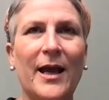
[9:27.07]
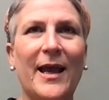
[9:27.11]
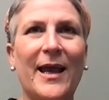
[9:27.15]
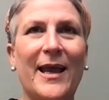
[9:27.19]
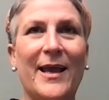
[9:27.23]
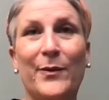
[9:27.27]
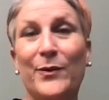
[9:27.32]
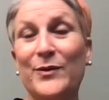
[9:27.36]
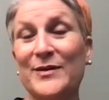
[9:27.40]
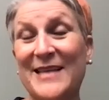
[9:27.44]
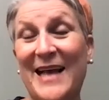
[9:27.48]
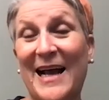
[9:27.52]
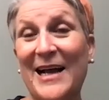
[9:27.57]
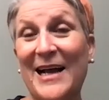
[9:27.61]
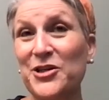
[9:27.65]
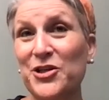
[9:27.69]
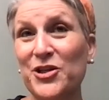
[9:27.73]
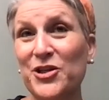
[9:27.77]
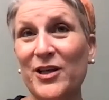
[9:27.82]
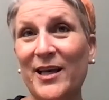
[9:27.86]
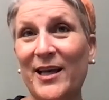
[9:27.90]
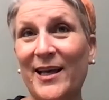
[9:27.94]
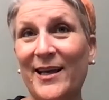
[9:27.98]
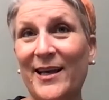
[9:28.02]
it was
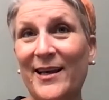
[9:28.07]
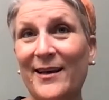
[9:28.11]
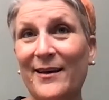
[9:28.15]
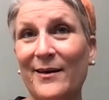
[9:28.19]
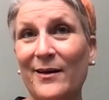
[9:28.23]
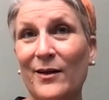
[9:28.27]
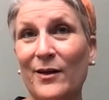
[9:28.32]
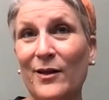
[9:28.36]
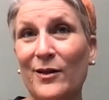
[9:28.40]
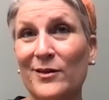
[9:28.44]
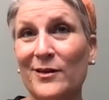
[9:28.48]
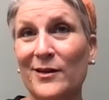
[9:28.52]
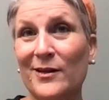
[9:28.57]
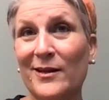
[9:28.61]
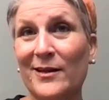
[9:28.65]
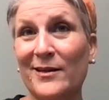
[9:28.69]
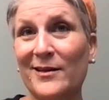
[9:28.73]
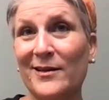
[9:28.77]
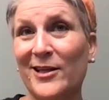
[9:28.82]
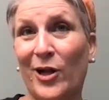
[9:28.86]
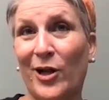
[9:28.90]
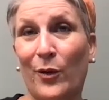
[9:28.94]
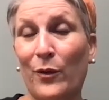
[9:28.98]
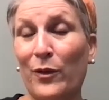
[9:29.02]
actually
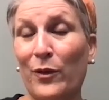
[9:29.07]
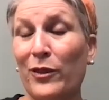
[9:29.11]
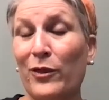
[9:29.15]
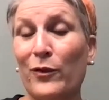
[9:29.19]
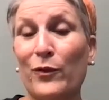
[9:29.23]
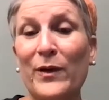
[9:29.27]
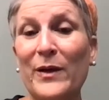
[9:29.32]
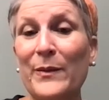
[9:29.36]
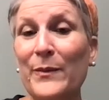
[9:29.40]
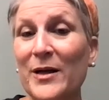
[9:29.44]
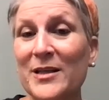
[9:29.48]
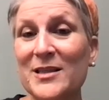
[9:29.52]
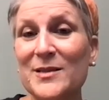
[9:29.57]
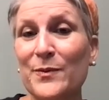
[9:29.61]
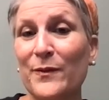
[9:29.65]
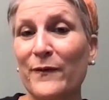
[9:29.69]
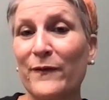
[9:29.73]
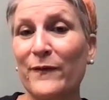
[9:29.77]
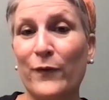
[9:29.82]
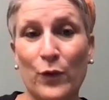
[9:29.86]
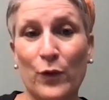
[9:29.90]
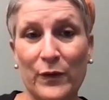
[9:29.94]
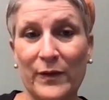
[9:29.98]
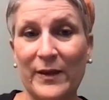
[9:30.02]
3 months
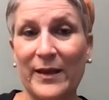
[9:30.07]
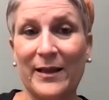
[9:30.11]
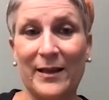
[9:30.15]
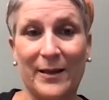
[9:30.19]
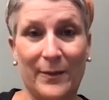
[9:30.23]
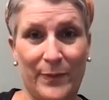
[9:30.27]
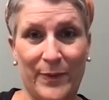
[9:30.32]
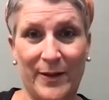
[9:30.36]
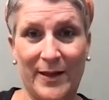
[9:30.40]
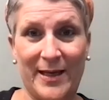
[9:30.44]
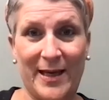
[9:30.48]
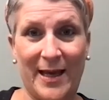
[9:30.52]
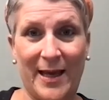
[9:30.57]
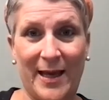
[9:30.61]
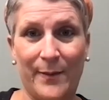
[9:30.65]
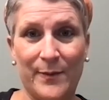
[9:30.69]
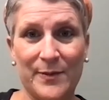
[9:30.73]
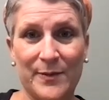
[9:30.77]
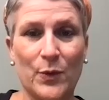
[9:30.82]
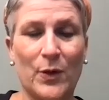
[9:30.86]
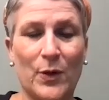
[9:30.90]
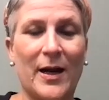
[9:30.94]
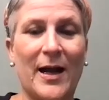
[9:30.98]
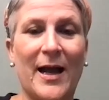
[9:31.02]
before the Olympic
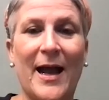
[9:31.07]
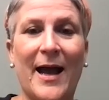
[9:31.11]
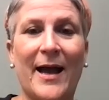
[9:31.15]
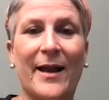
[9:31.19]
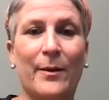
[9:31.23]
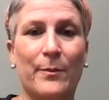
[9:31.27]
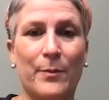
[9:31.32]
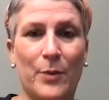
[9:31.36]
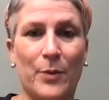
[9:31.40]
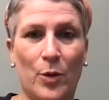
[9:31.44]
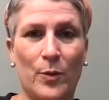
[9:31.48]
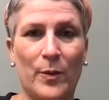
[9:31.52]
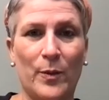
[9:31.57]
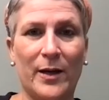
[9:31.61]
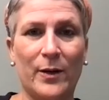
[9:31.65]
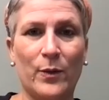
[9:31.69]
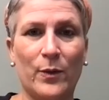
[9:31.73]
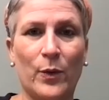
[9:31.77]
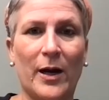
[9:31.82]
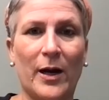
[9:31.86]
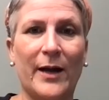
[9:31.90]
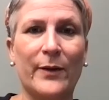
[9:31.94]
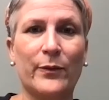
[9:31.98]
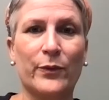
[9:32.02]
Games where I had a moment
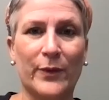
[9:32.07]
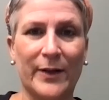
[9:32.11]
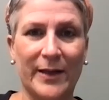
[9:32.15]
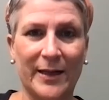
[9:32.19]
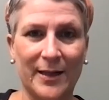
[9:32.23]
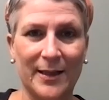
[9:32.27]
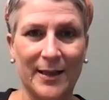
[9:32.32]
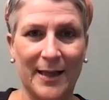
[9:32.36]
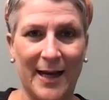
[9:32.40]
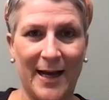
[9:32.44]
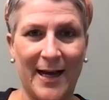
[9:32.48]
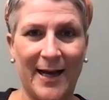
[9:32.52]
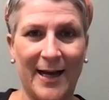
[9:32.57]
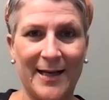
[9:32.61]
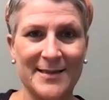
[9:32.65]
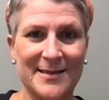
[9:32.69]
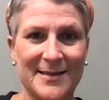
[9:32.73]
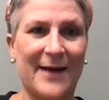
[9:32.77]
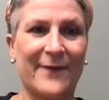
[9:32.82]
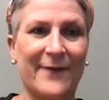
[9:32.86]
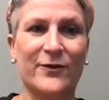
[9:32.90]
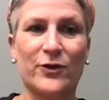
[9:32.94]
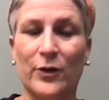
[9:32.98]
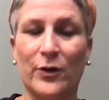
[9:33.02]
where I
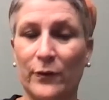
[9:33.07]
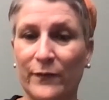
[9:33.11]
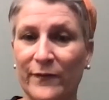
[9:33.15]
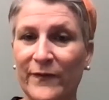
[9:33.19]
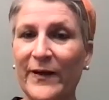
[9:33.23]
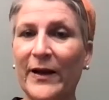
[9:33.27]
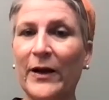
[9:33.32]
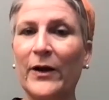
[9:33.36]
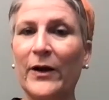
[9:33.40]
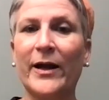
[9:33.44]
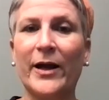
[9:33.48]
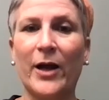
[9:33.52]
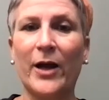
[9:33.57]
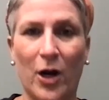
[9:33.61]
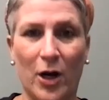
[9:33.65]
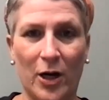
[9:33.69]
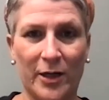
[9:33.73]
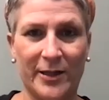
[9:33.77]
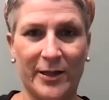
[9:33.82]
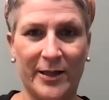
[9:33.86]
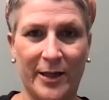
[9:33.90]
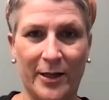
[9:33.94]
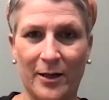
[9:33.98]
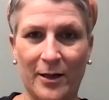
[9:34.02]
realized, after a very
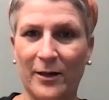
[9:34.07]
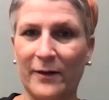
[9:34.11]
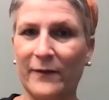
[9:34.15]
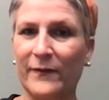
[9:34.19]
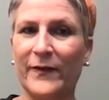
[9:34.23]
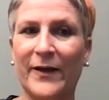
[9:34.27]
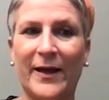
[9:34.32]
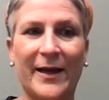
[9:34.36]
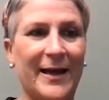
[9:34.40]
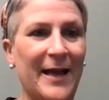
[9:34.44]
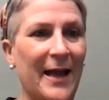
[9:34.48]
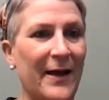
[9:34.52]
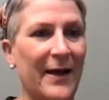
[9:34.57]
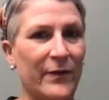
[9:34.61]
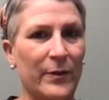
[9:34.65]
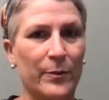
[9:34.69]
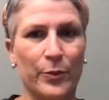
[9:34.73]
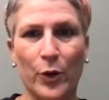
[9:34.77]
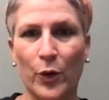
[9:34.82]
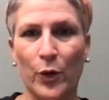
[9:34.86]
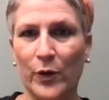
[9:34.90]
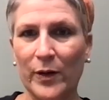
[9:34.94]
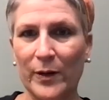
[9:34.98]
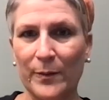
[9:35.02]
hard year of like having
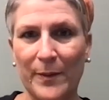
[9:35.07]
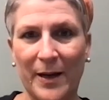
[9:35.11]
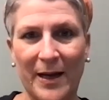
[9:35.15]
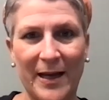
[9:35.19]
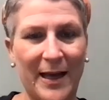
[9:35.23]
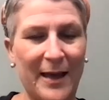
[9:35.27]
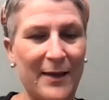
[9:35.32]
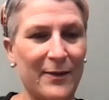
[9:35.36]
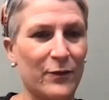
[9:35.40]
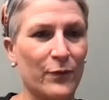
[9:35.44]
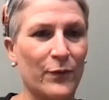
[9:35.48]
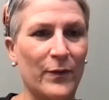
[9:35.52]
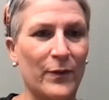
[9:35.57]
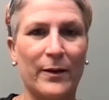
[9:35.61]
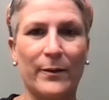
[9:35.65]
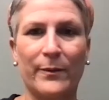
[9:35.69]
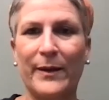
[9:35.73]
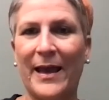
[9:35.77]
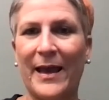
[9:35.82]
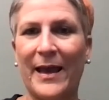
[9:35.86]
broken my eighth rib